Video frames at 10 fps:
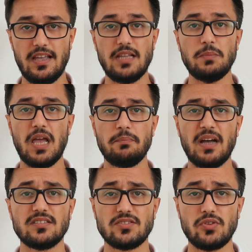in my
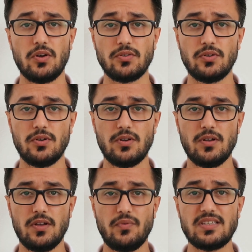mother tongue,
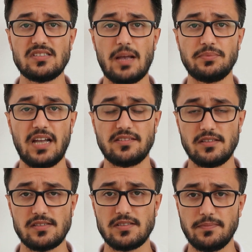with
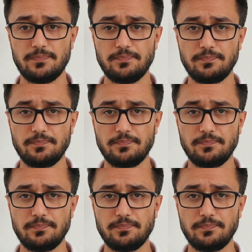subtitles.